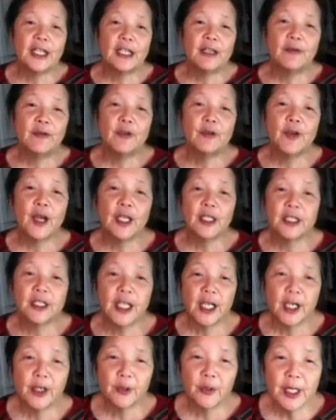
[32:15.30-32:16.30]
If you've got
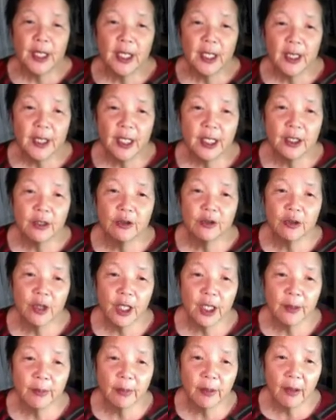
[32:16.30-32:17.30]
diarrhea, then you
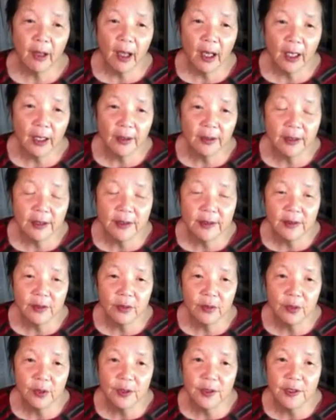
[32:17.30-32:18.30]
try to block the
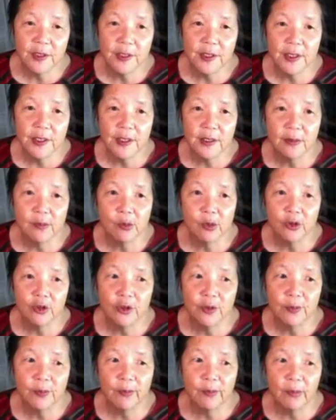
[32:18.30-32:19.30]
sewage system,
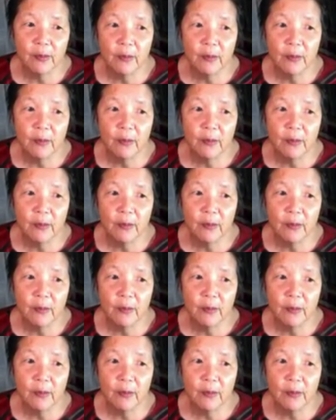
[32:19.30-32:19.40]
which